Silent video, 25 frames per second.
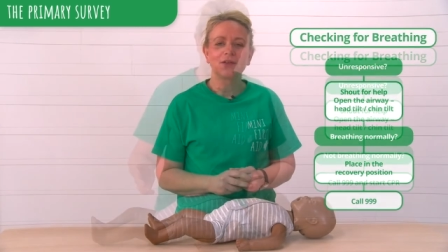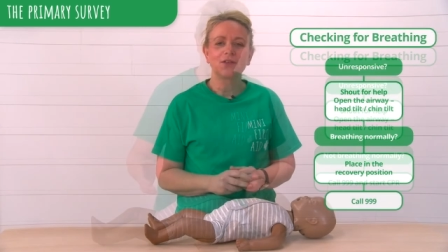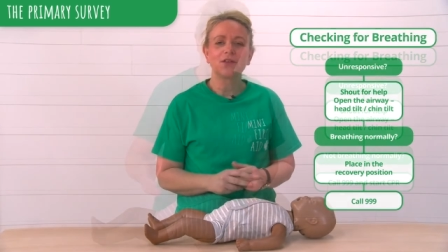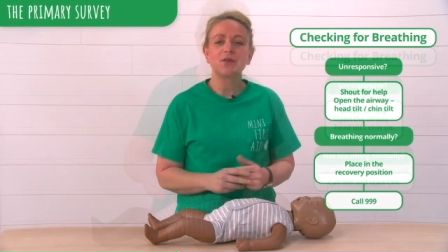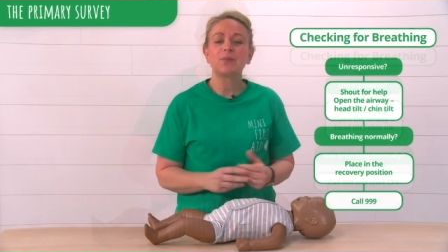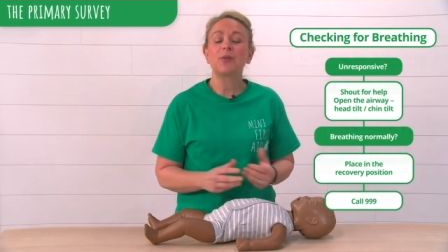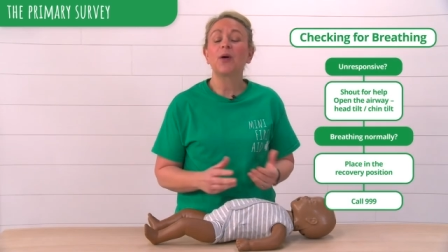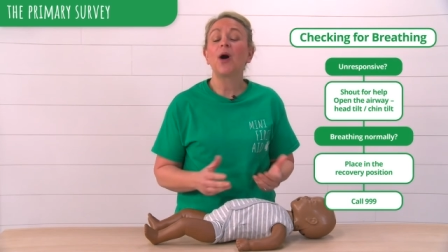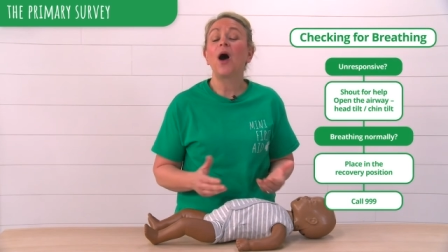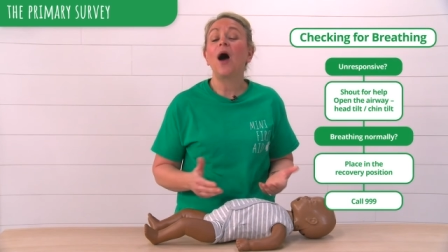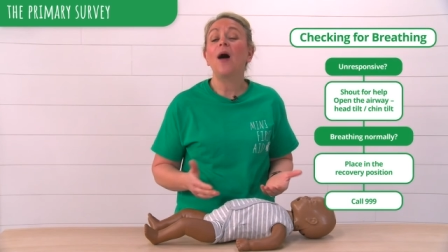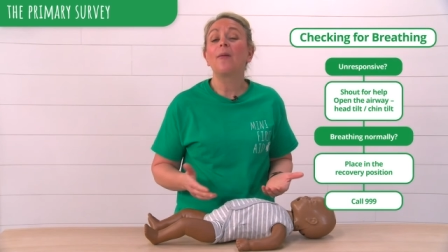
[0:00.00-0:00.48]

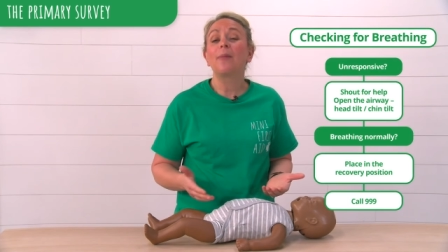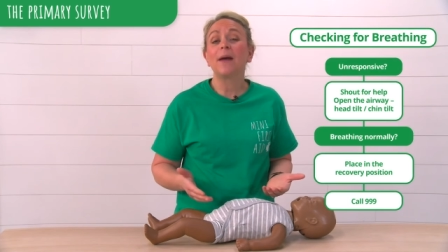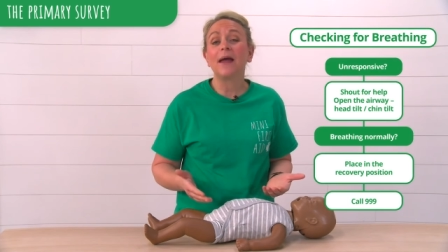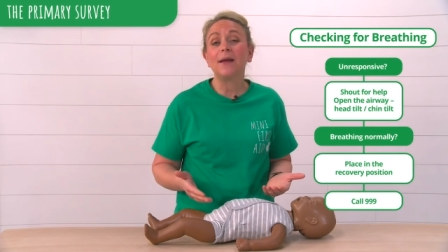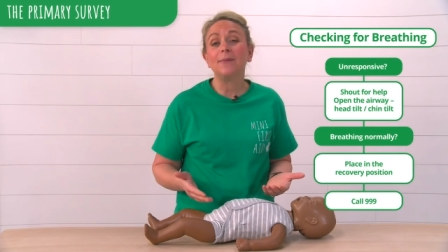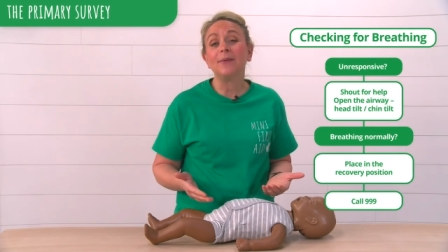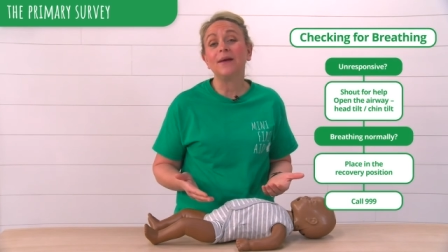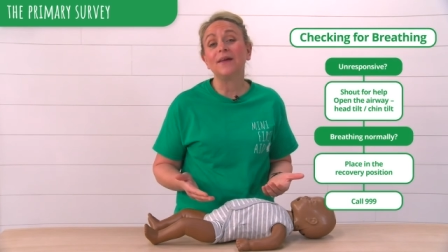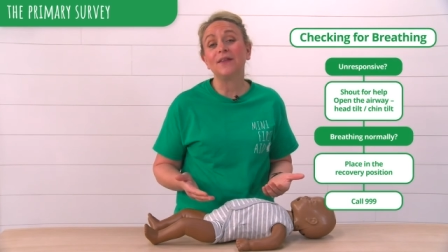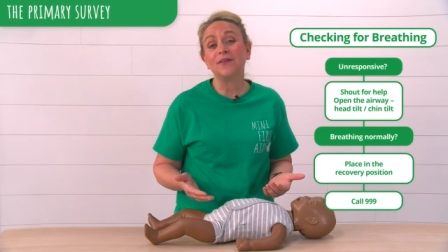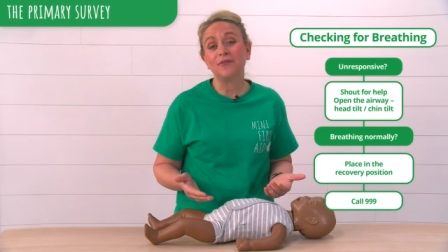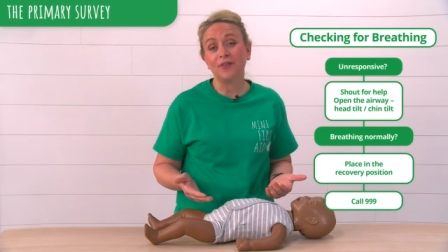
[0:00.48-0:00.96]
To put our
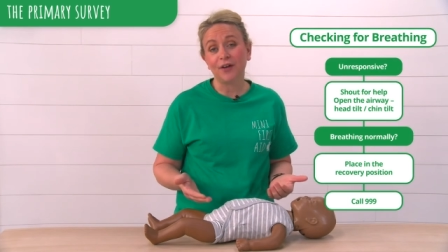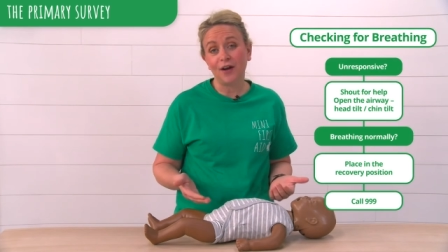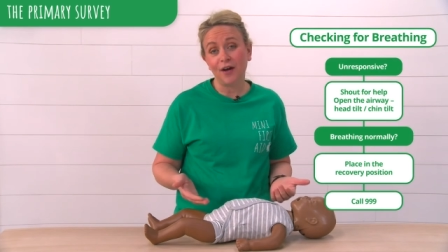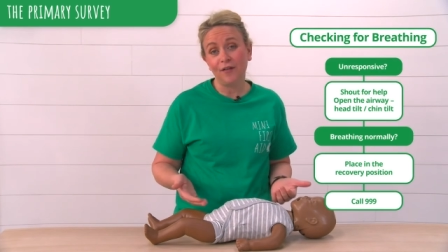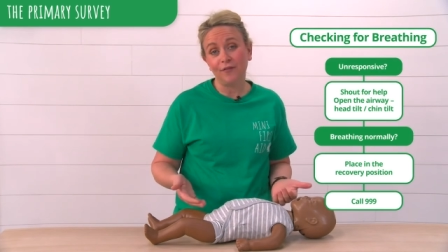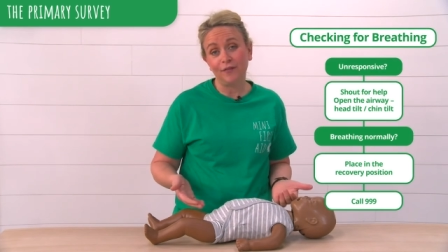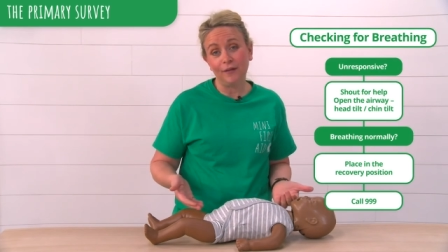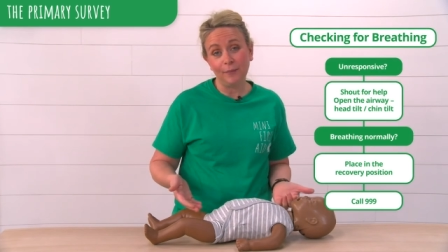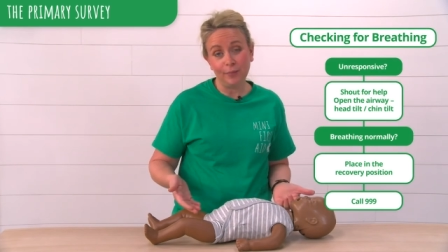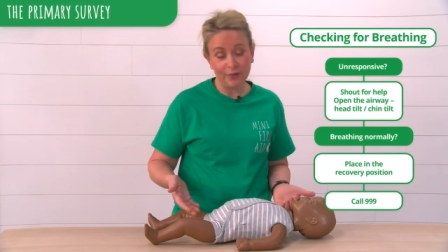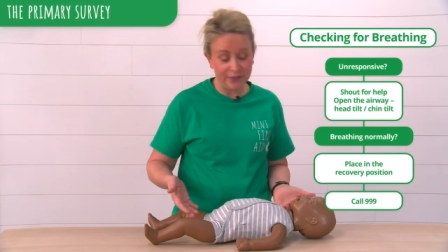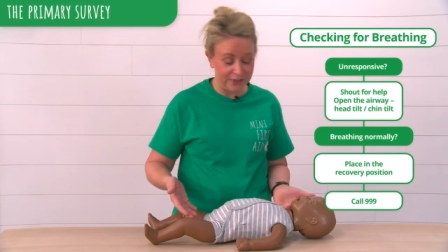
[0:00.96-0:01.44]
baby in the
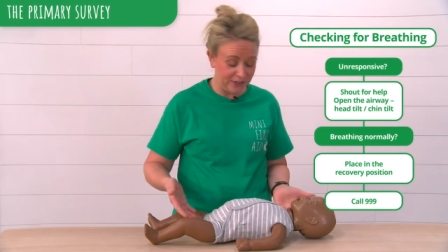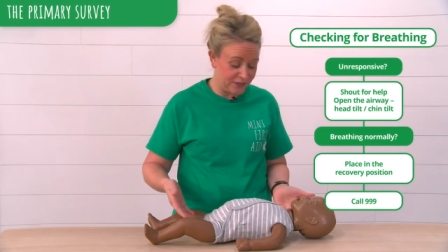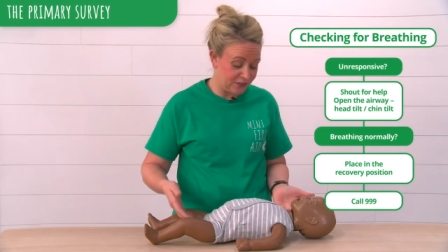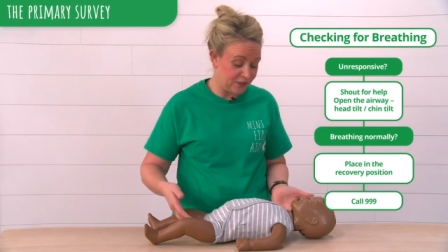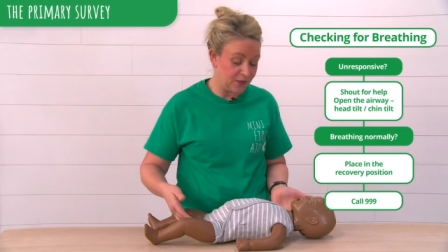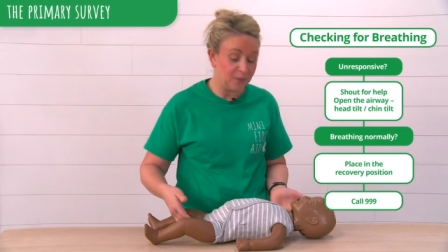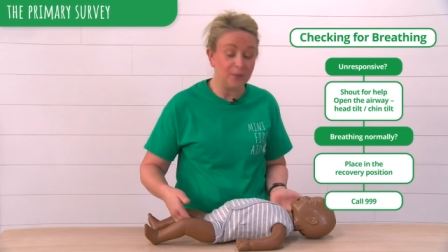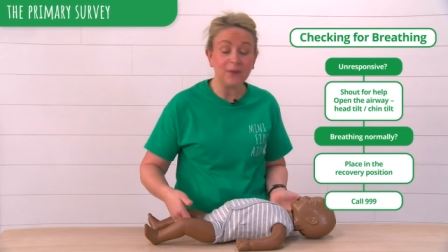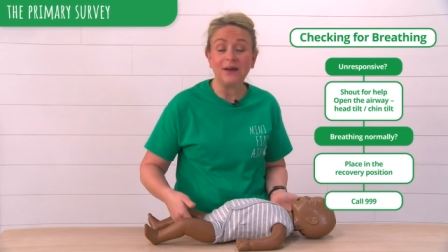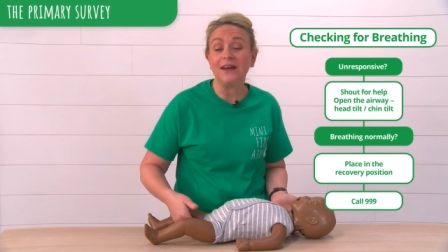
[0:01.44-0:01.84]
recovery position,